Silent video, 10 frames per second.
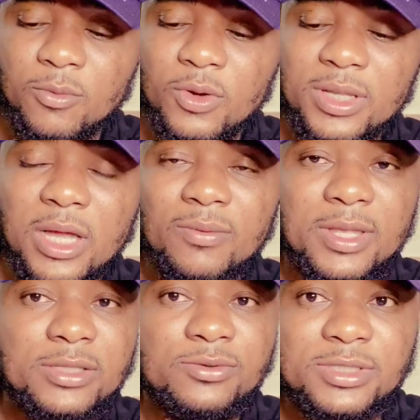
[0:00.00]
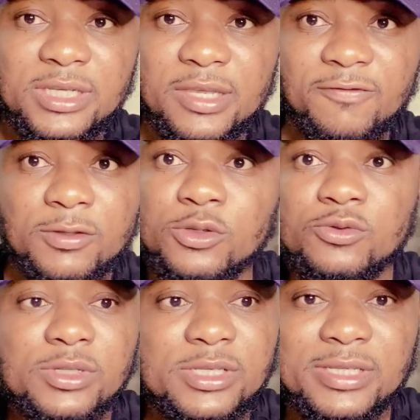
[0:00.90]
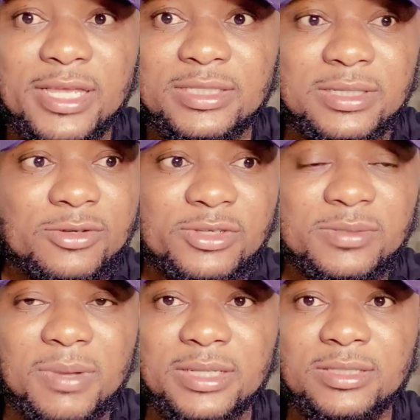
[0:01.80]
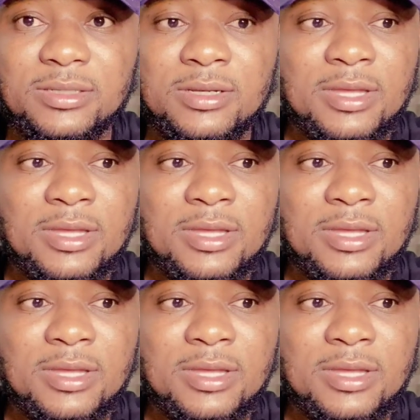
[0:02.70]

going out there to thief during this Christmas.